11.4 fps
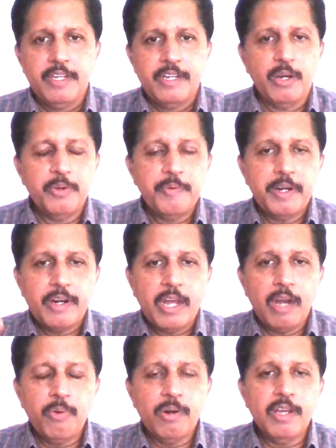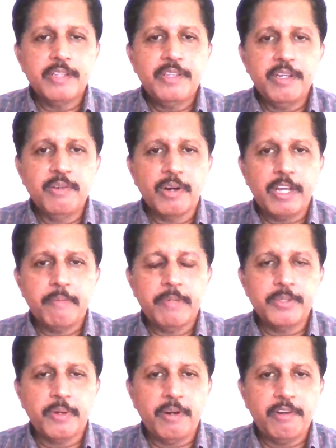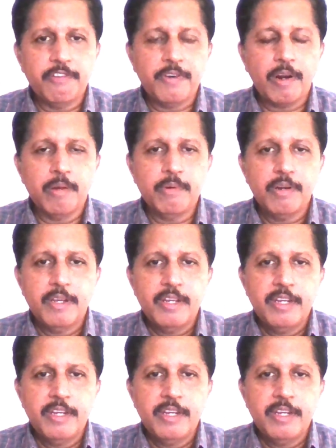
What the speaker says: Now even Rahul Gandhi got a majority of around